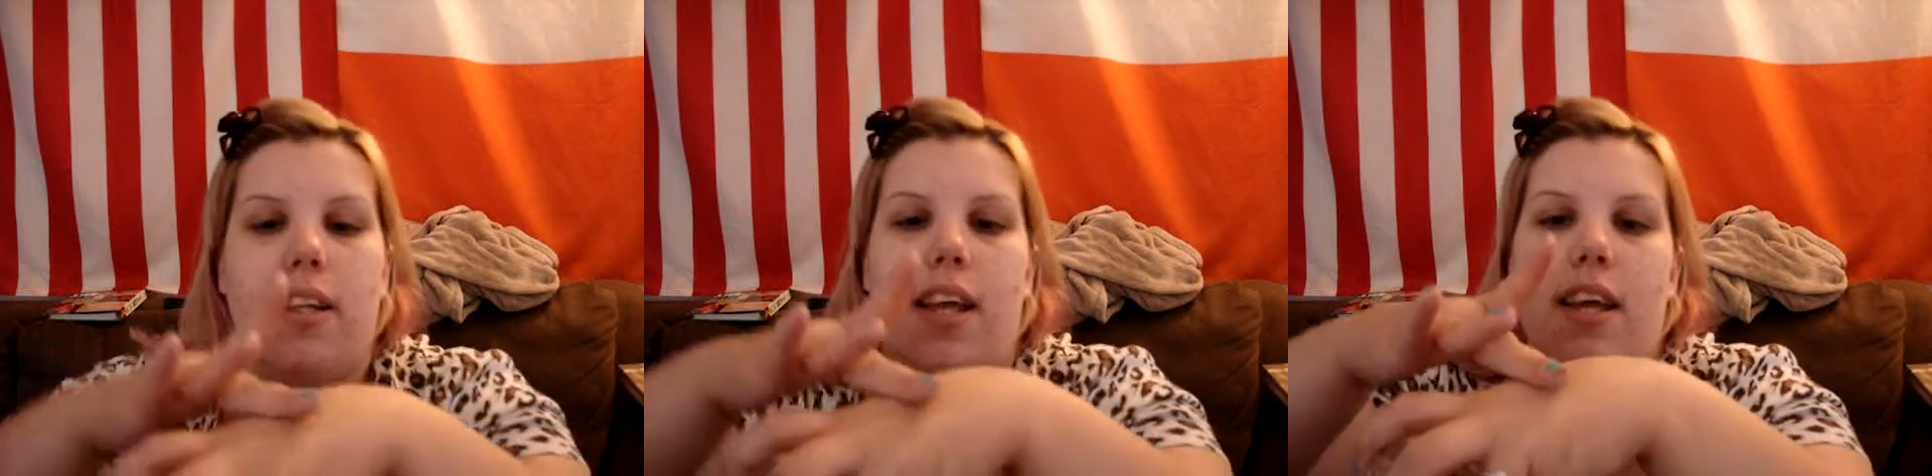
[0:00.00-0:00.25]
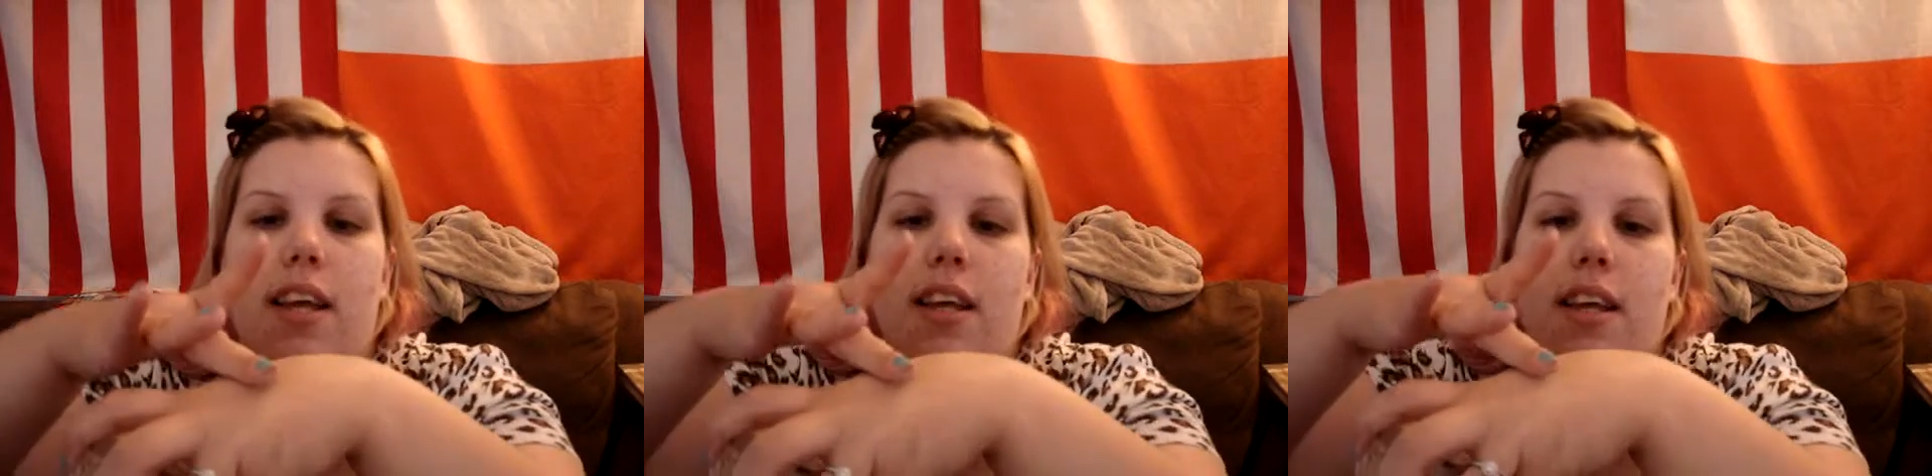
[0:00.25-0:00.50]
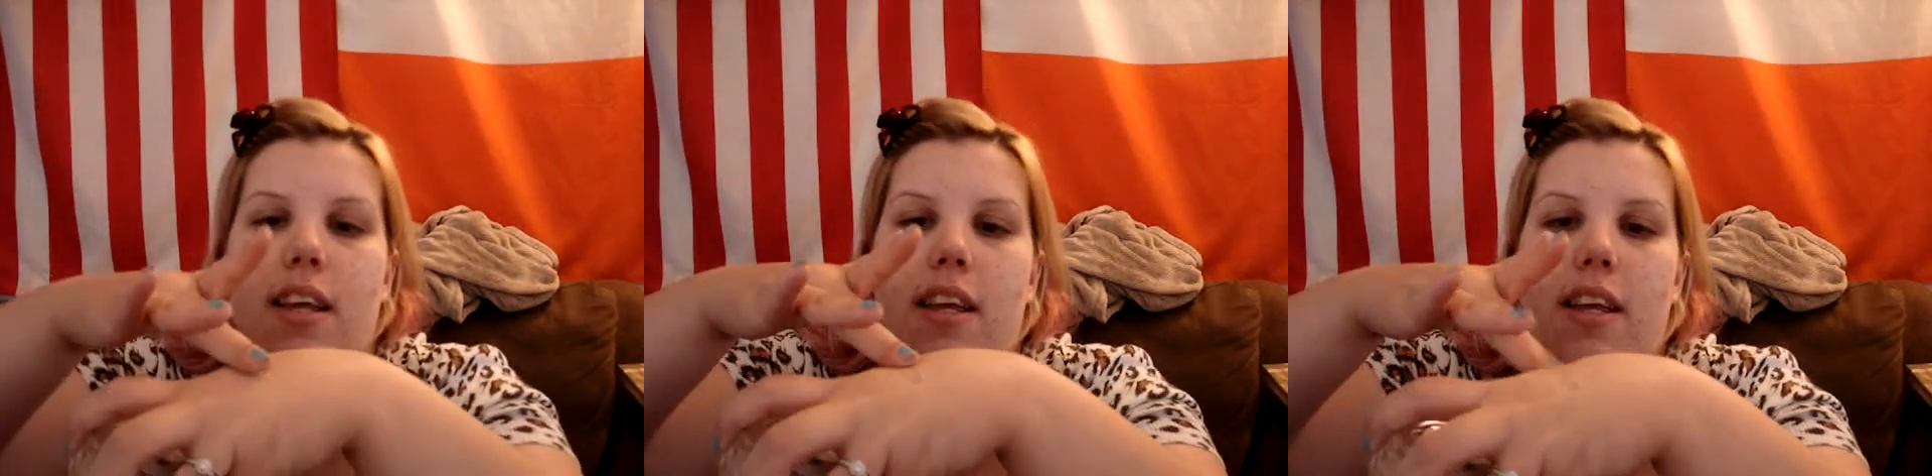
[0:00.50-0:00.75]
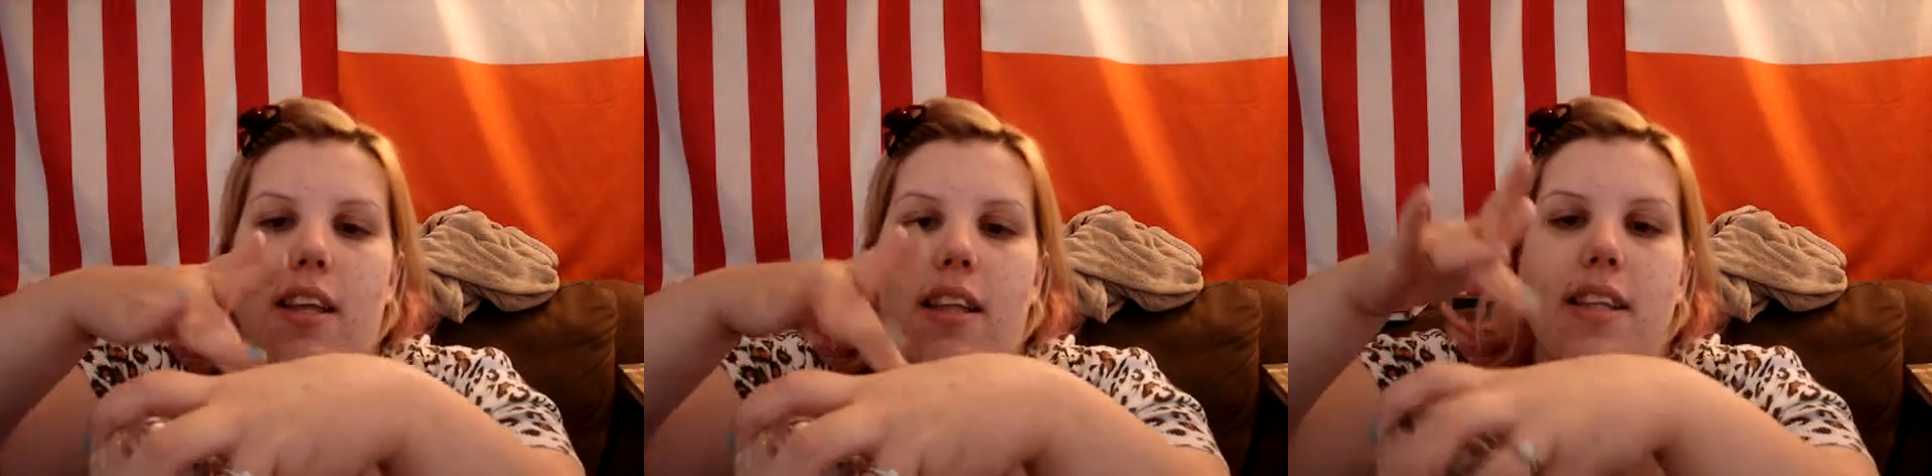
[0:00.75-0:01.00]
Like,
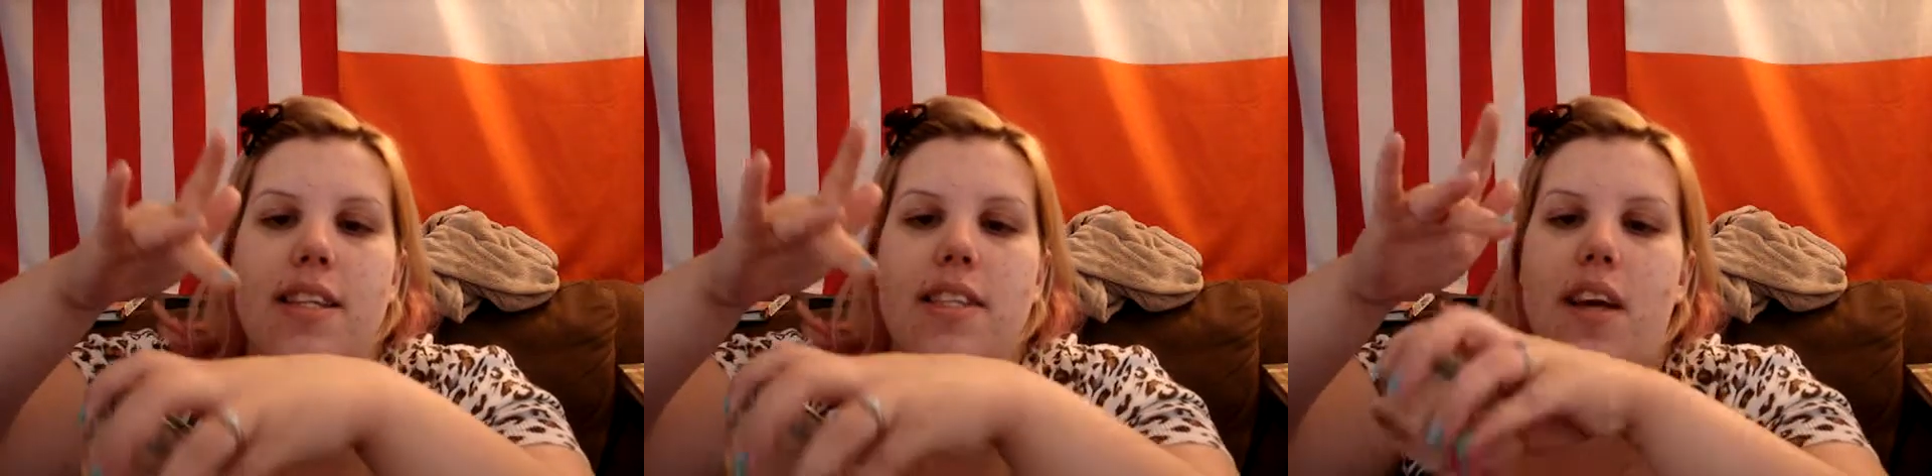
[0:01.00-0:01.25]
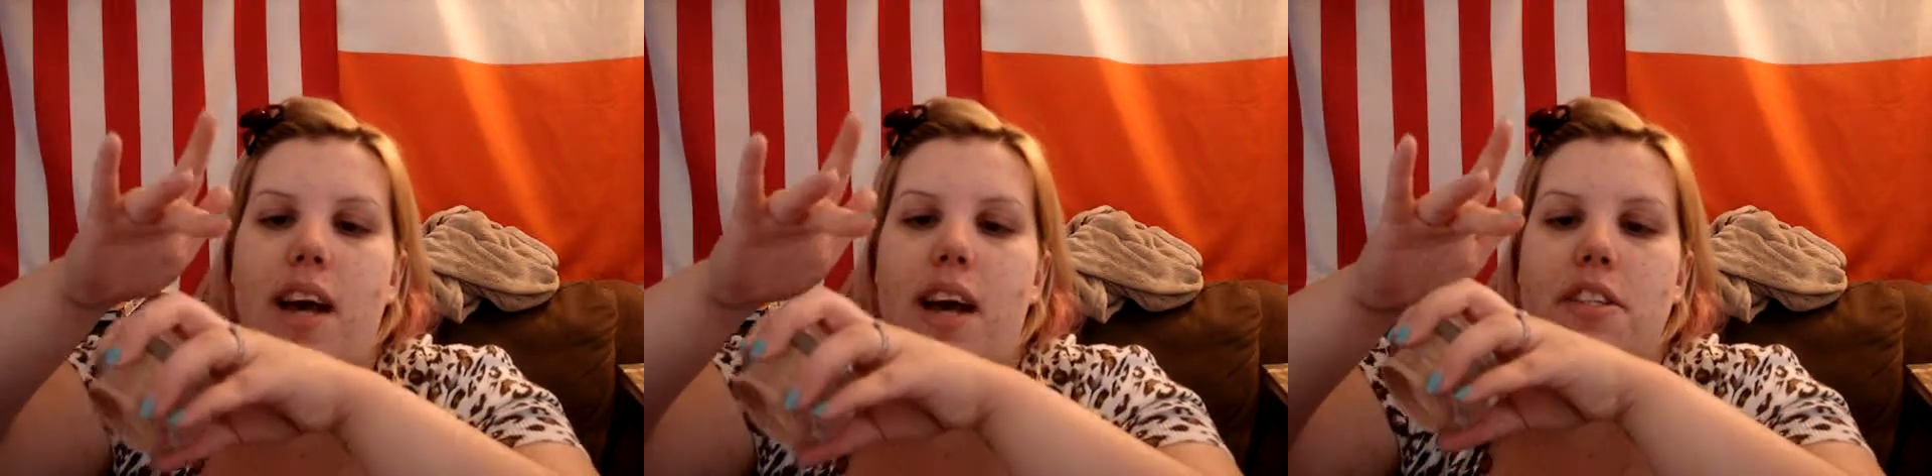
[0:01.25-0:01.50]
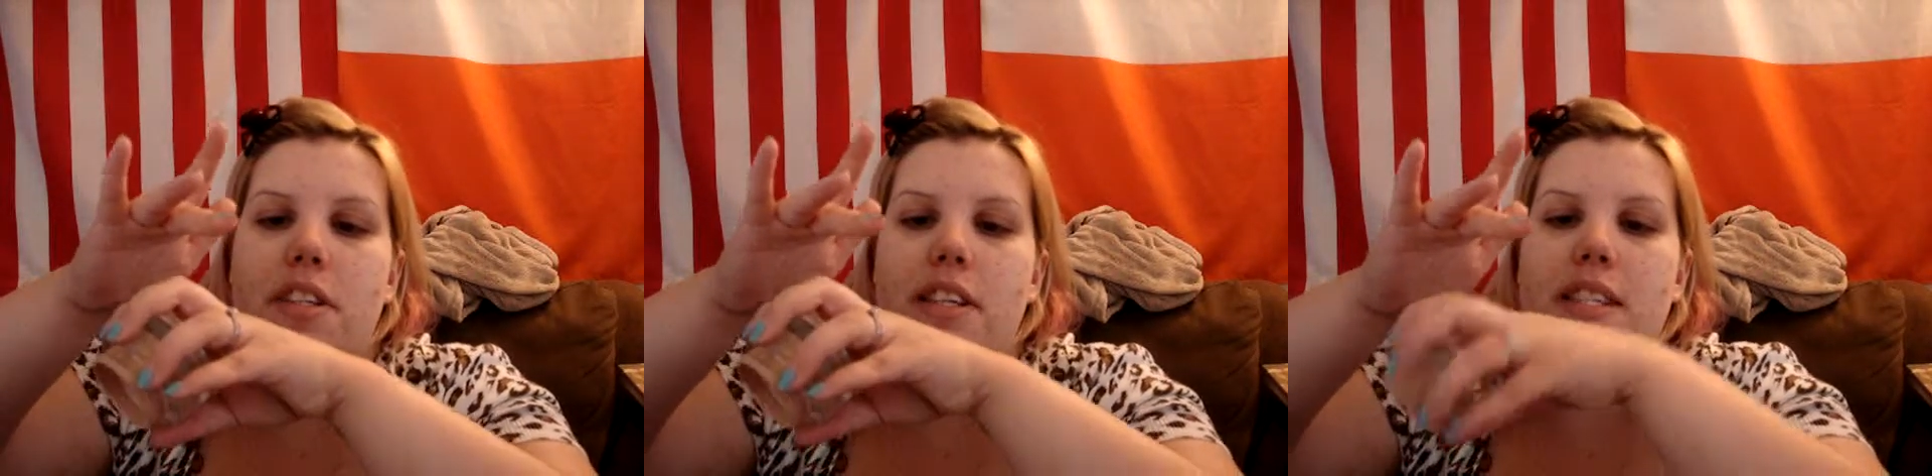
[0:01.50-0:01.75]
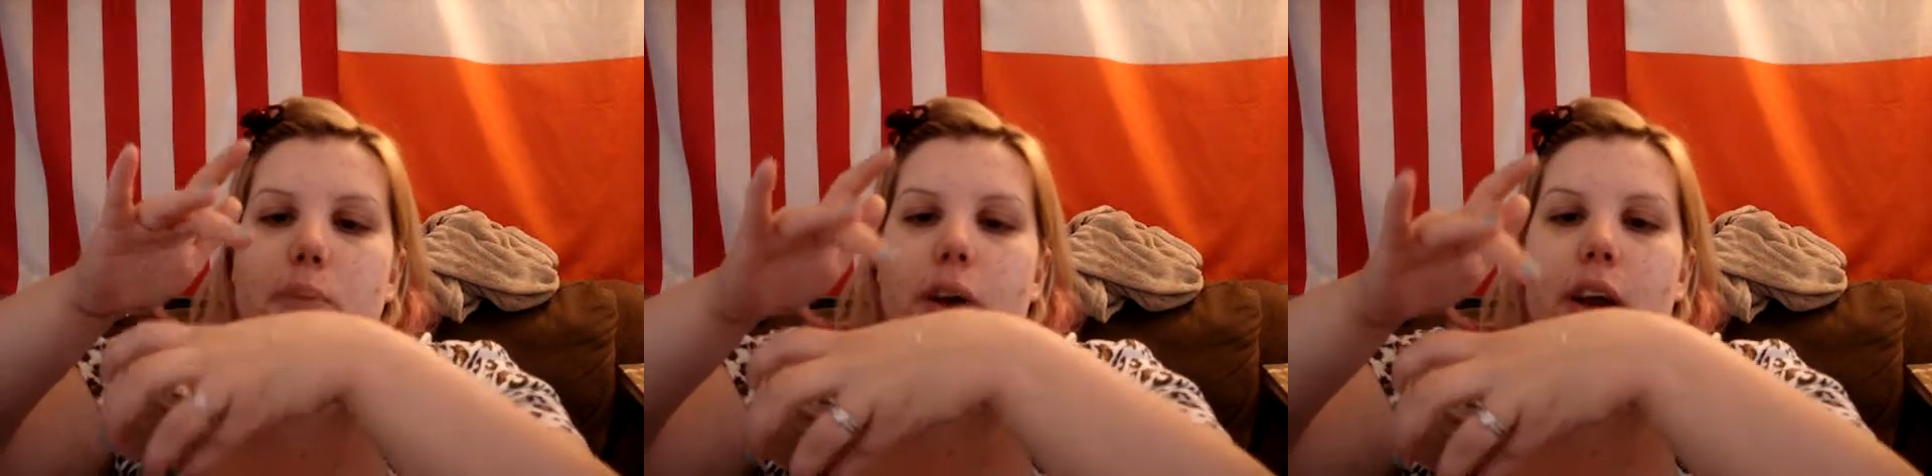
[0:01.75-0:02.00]
this will actually
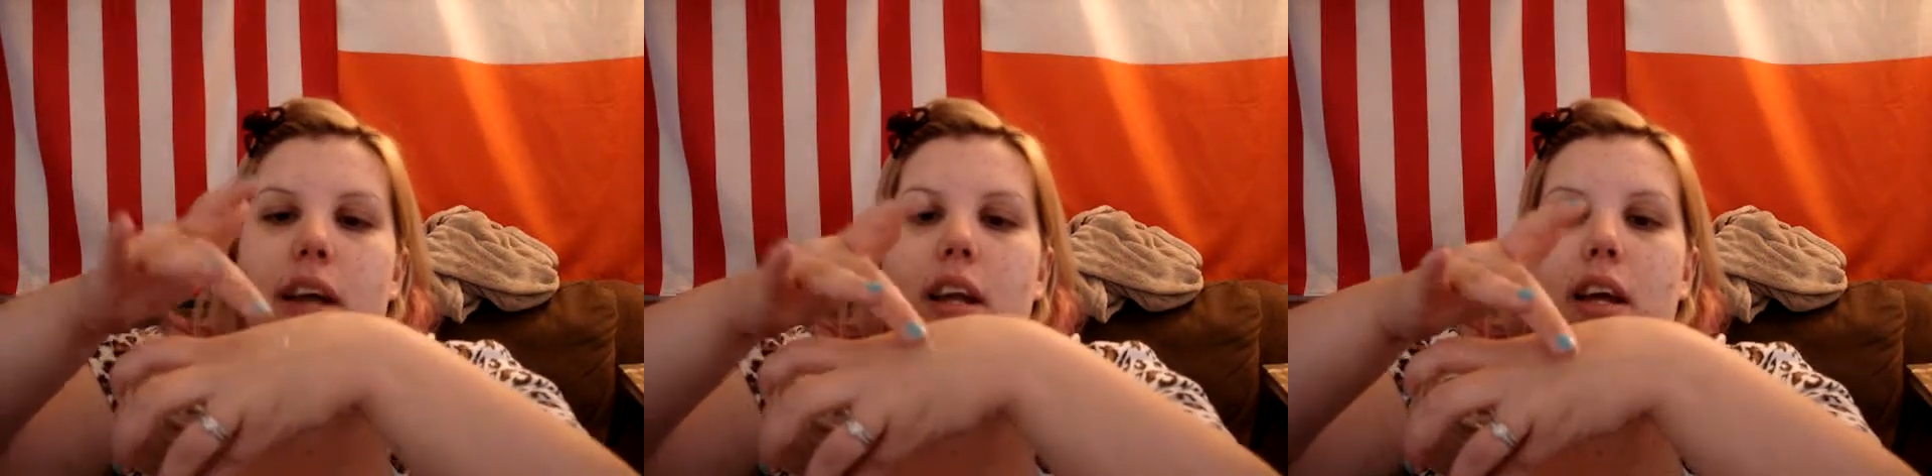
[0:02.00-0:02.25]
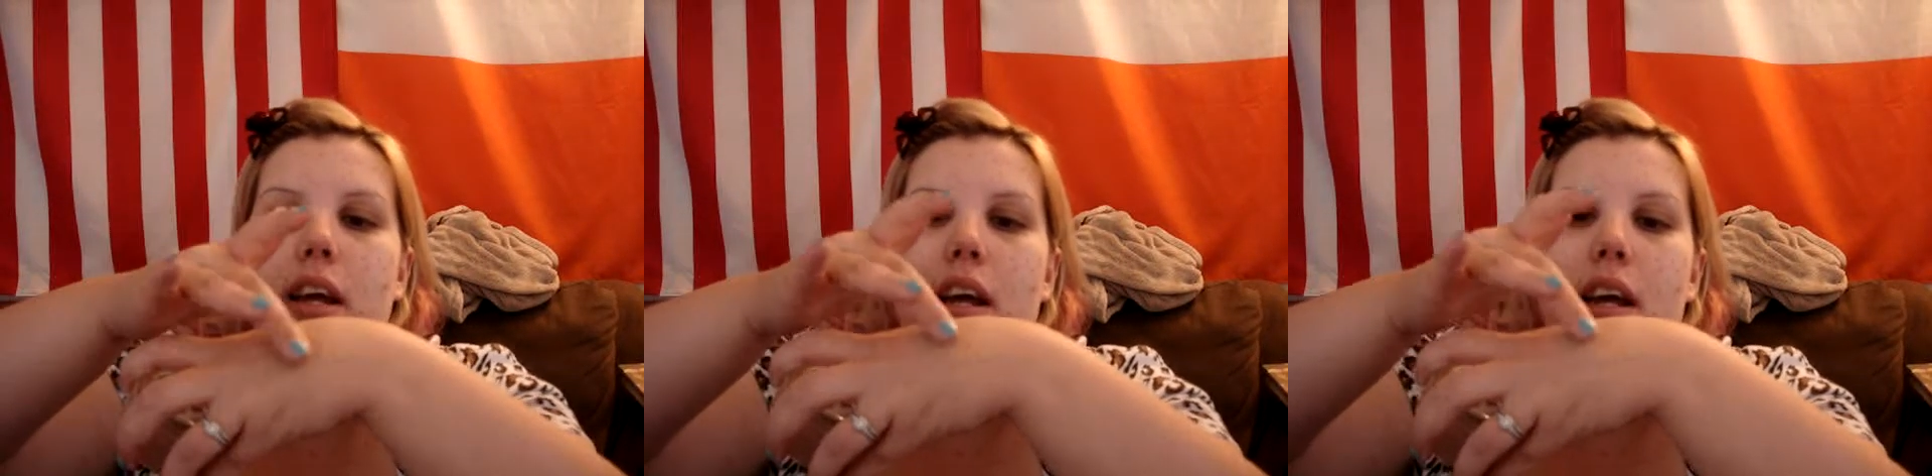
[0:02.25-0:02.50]
spread